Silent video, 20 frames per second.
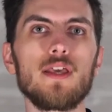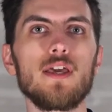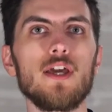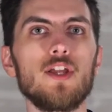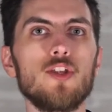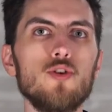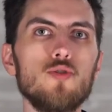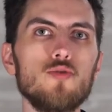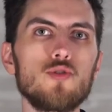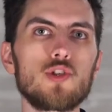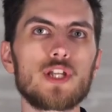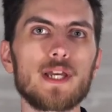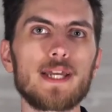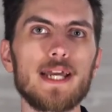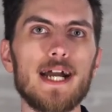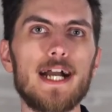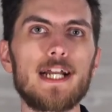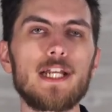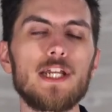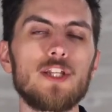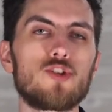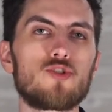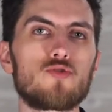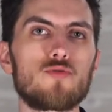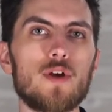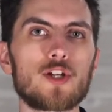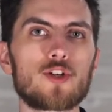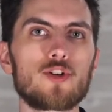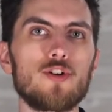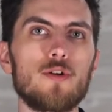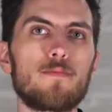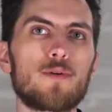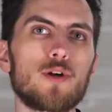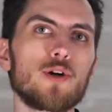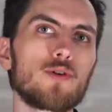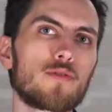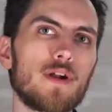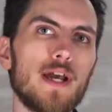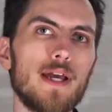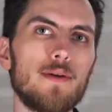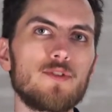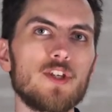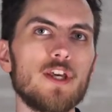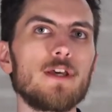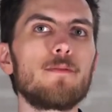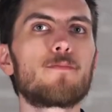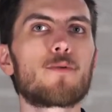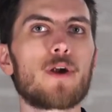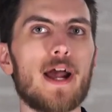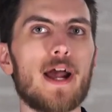and used to guide instructional programs and